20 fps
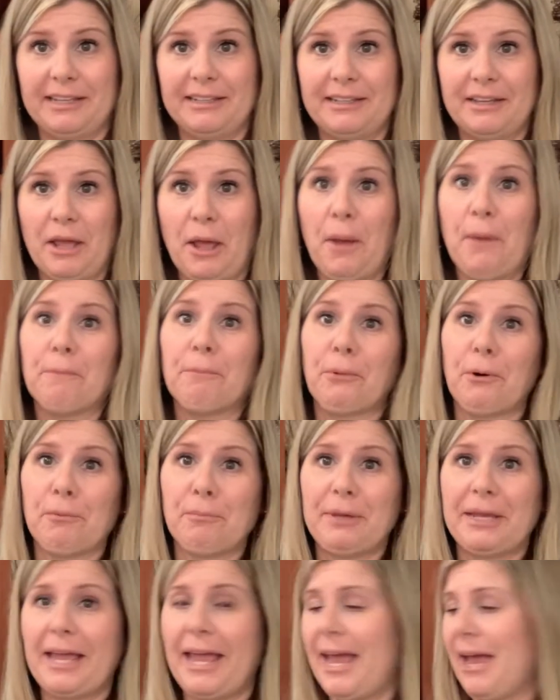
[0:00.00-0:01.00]

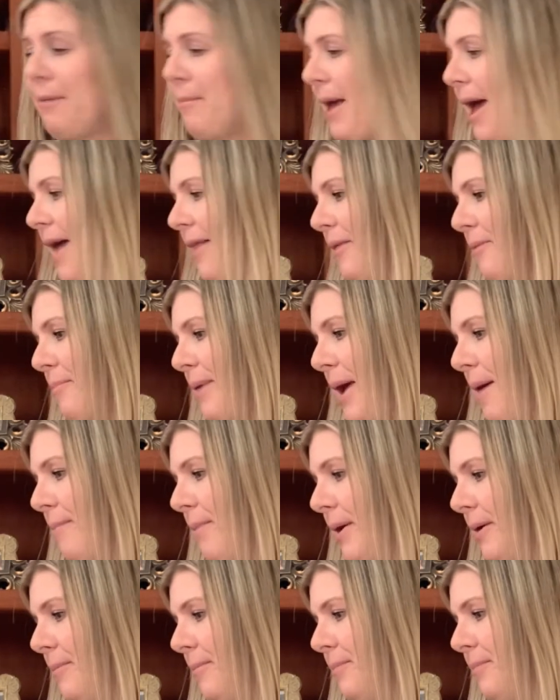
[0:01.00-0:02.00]
Birmingham, Alabama.
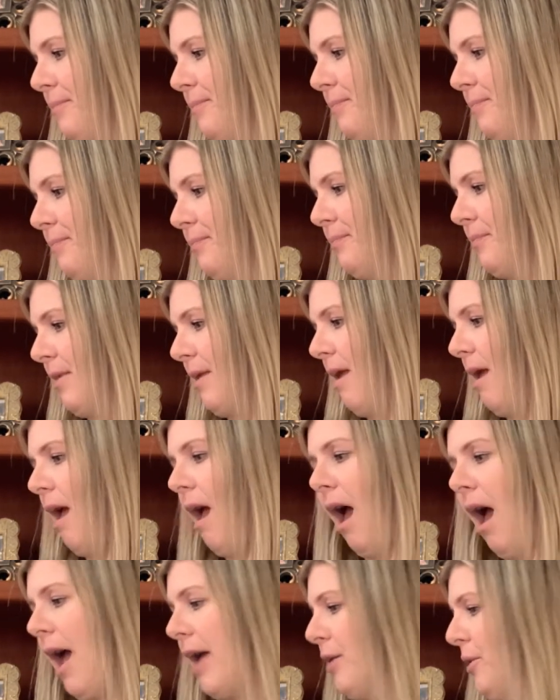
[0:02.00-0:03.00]

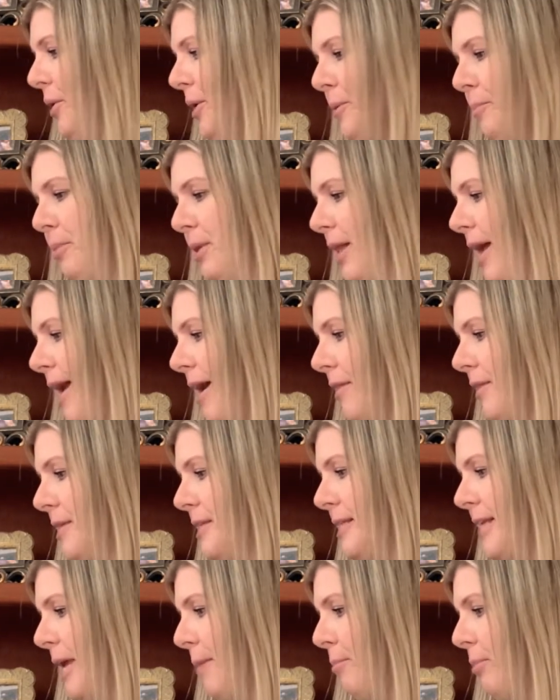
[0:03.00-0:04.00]
I couldn't play on the
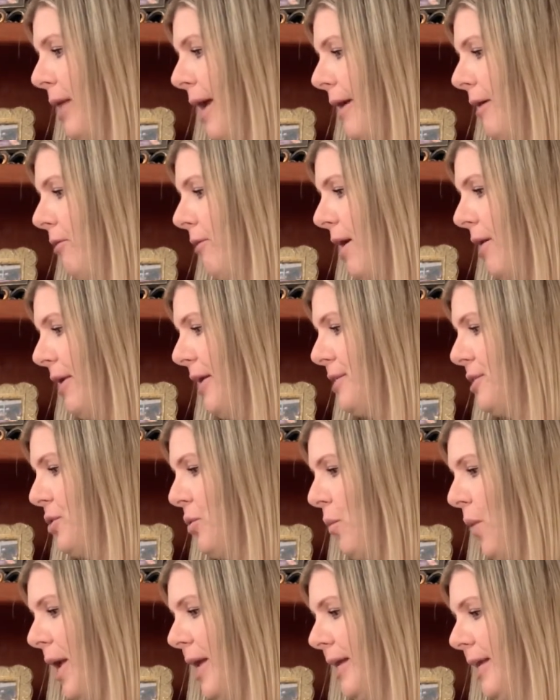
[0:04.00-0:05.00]
same playground as the
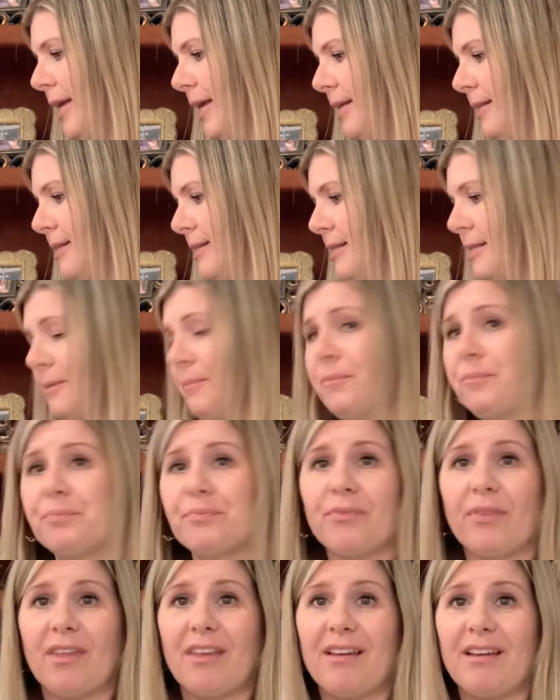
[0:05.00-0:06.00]
white kids.
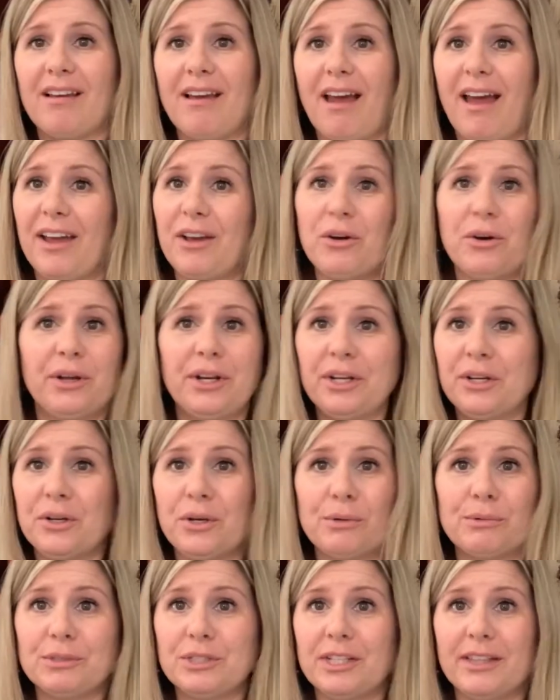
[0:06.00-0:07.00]
I couldn't
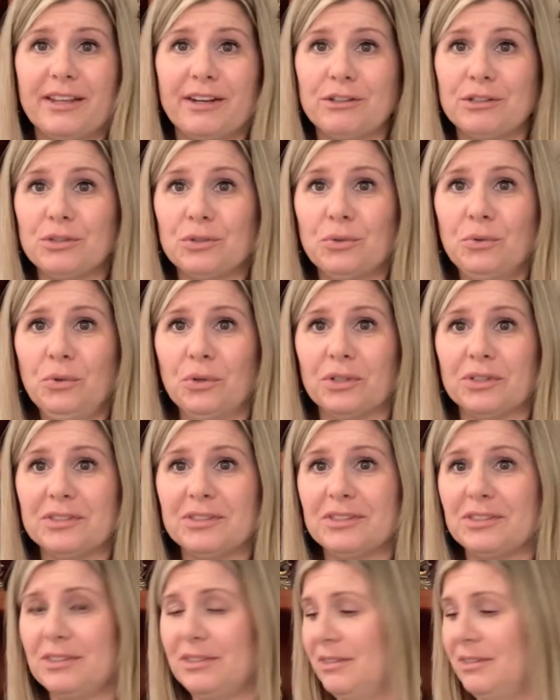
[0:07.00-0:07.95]
go to their schools.